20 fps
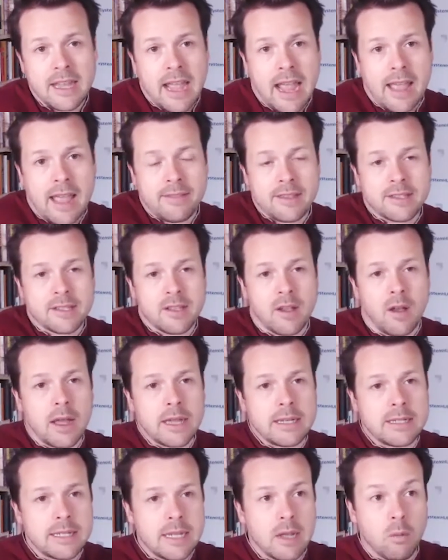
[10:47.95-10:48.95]
Mm-hmm. And this mm-hmm.
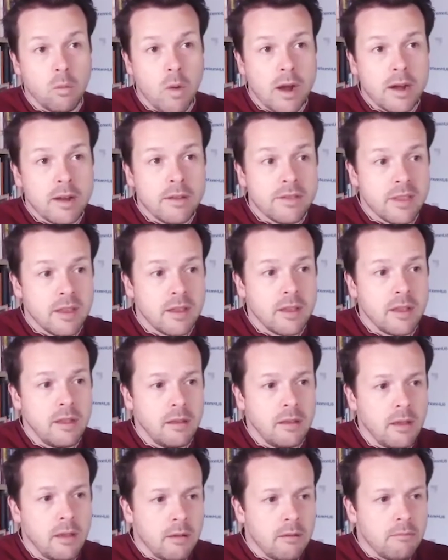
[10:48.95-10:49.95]
idea, one of
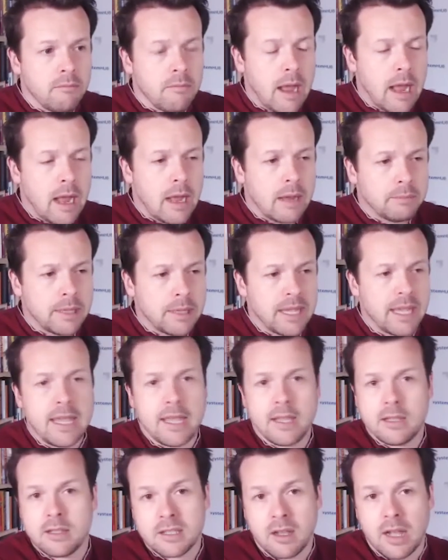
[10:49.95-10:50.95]
the uh, key
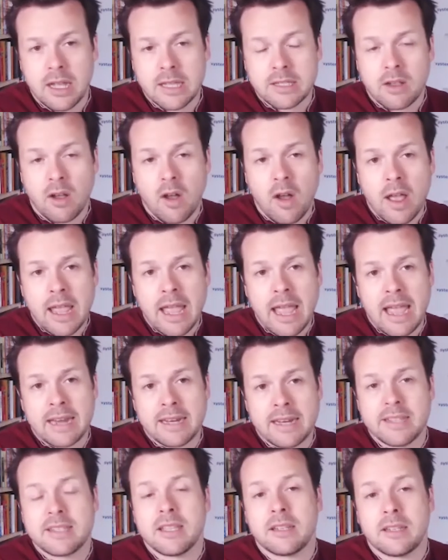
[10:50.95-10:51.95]
insights I had
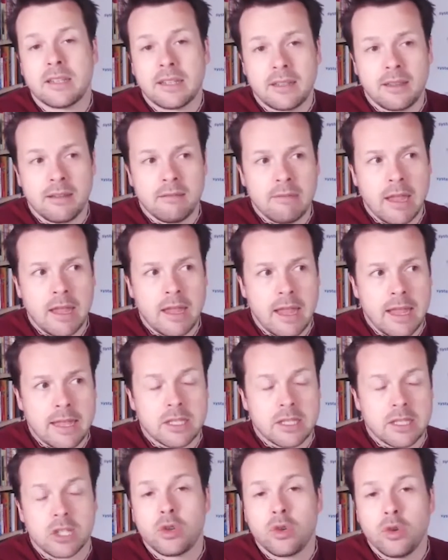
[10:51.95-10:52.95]
is that
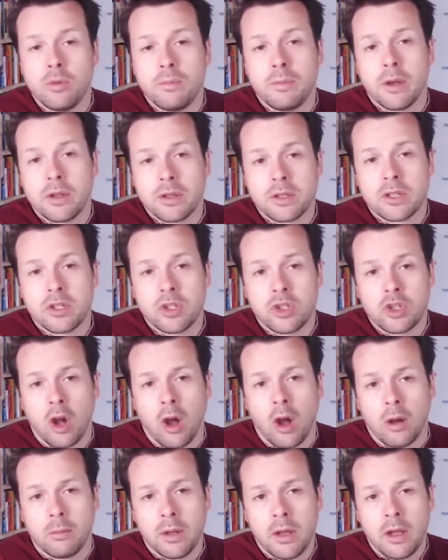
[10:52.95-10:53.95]
it's a two person
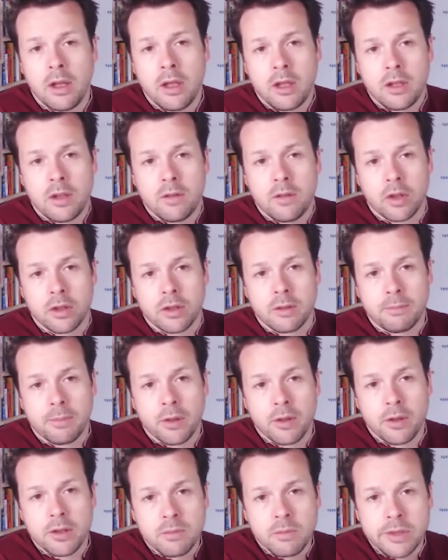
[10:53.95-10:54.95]
job. You've got the
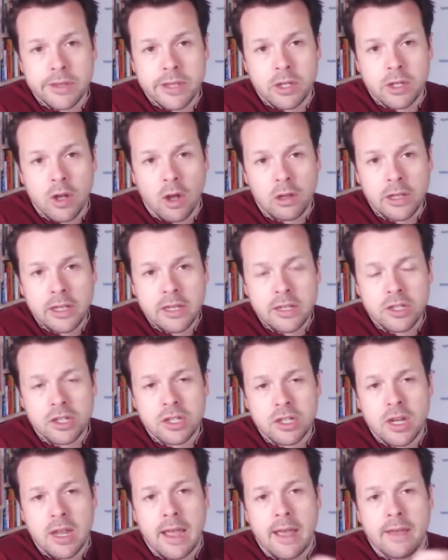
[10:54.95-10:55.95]
person with the
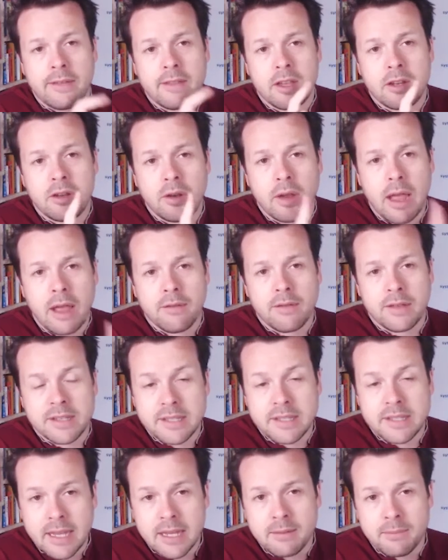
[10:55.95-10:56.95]
knowledge, and then you have a
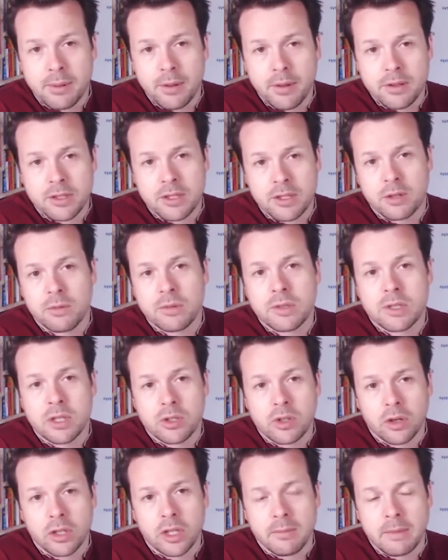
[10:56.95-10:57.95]
second person who is the
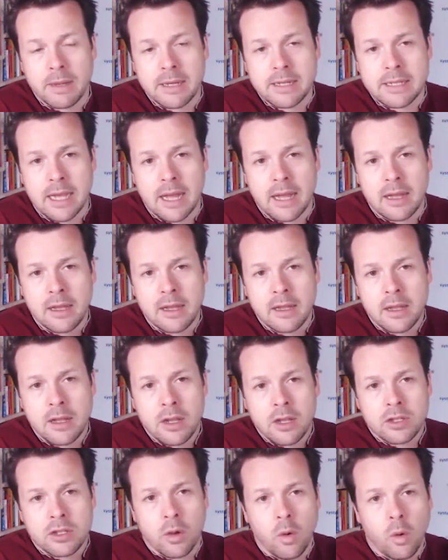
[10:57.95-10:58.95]
documenter.
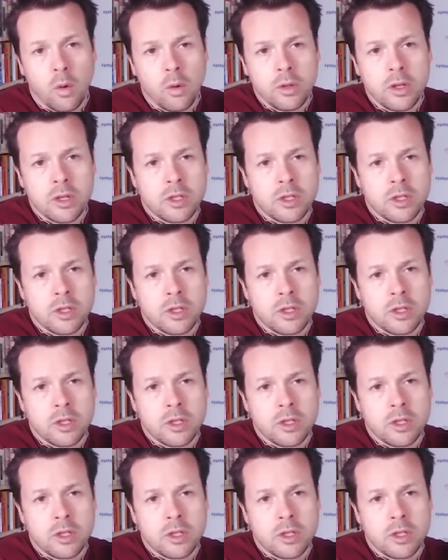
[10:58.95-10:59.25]
So all mm.